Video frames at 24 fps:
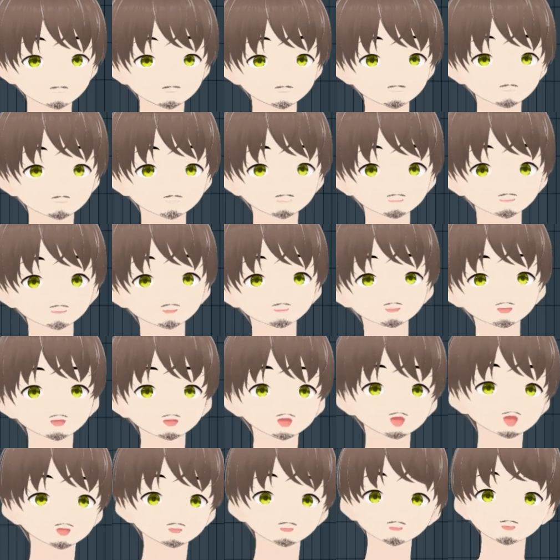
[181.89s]
And then
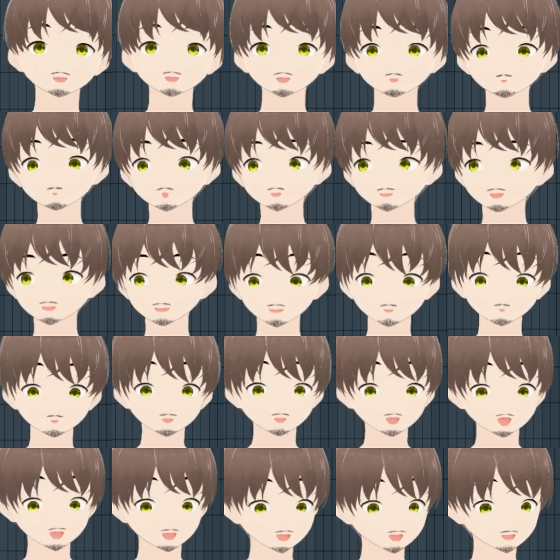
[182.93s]
however you want to do
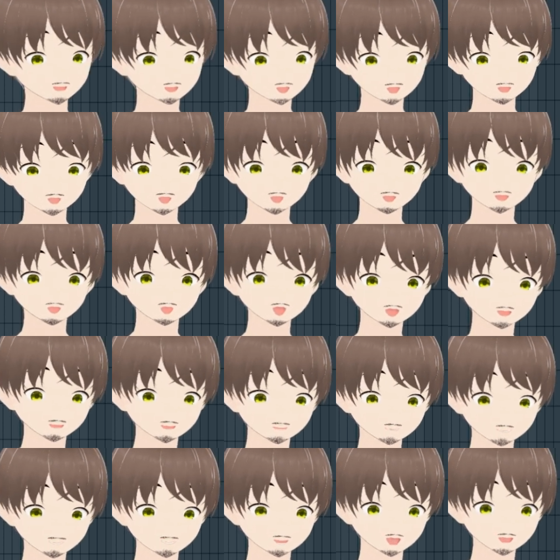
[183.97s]
it, like pay people
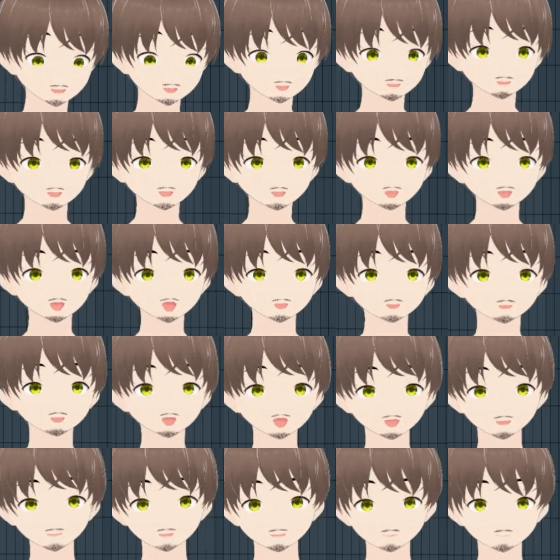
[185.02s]
to make your cover
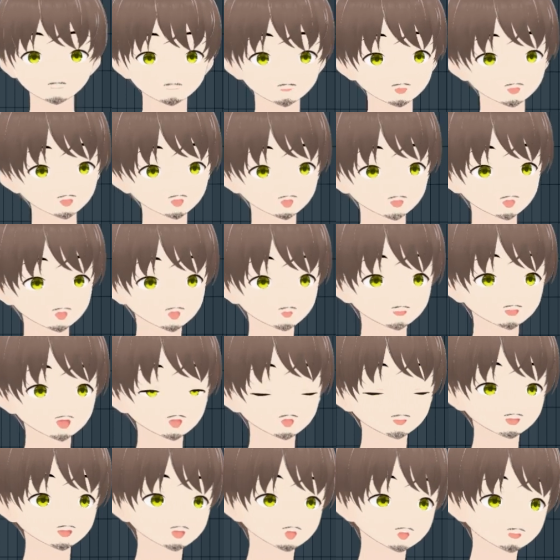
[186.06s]
arts, pay people to
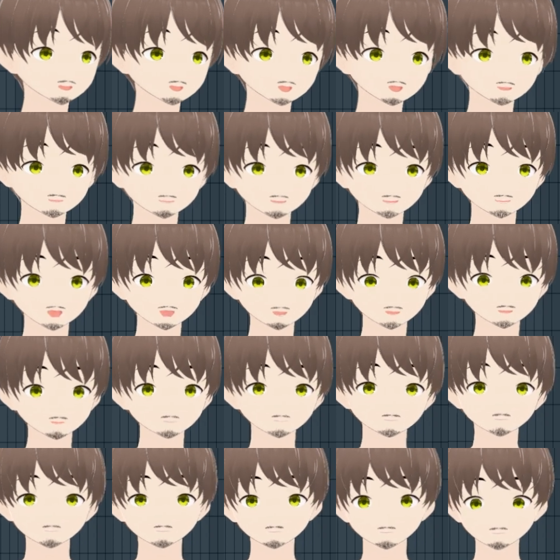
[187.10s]
make all this stuff,
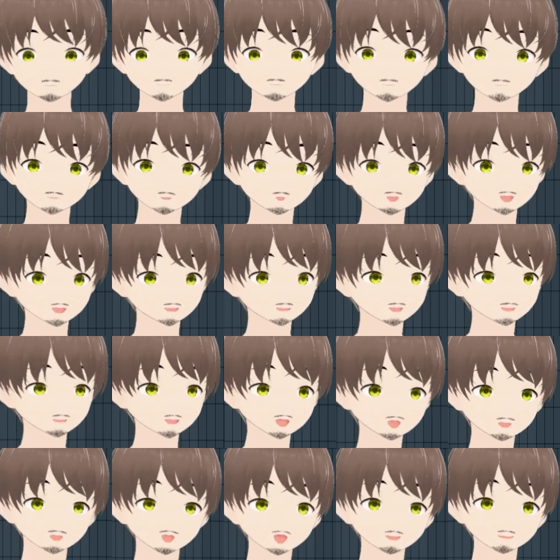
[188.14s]
you can then
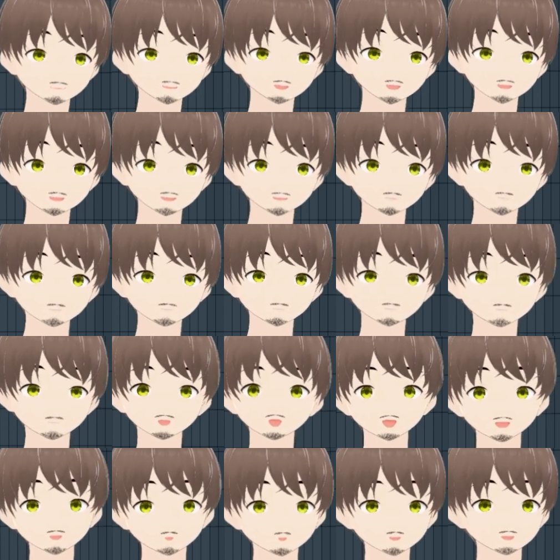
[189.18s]
approach it.
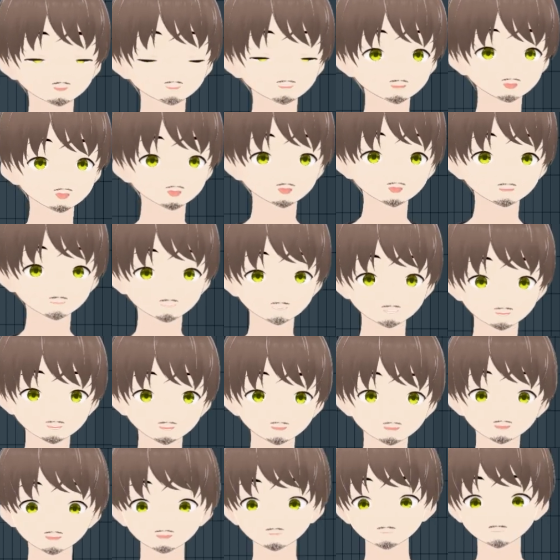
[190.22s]
But with that being
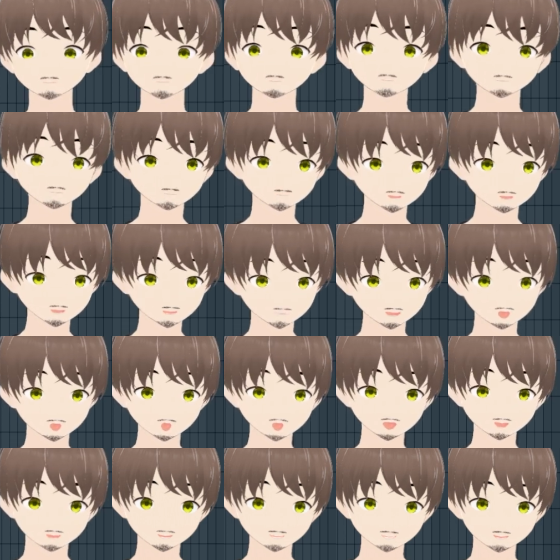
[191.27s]
said, let's go
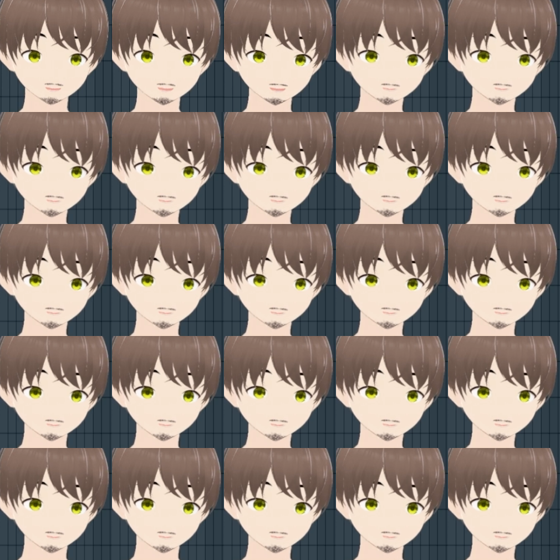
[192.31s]
ahead